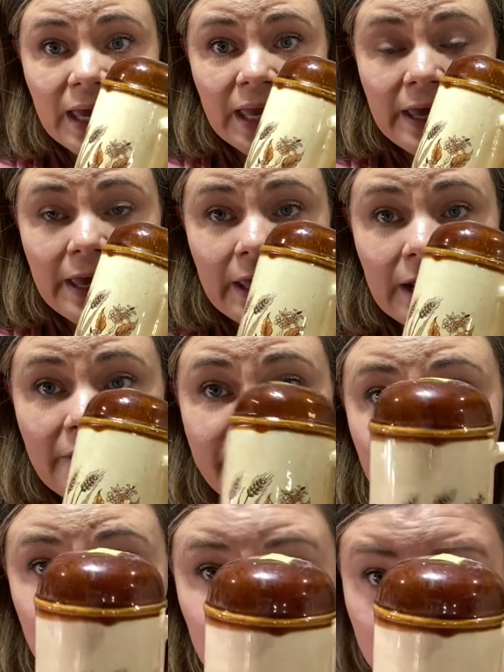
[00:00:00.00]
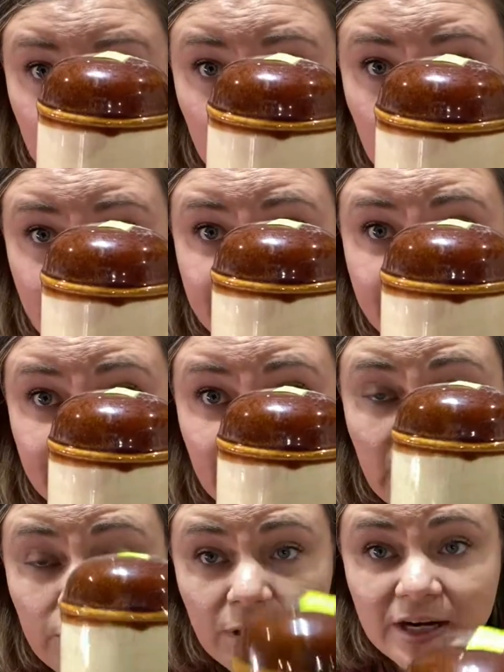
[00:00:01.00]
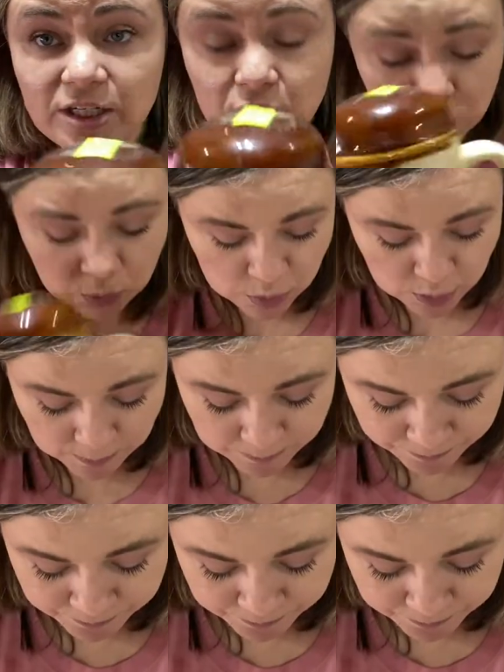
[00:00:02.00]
and freshened up and ready to use.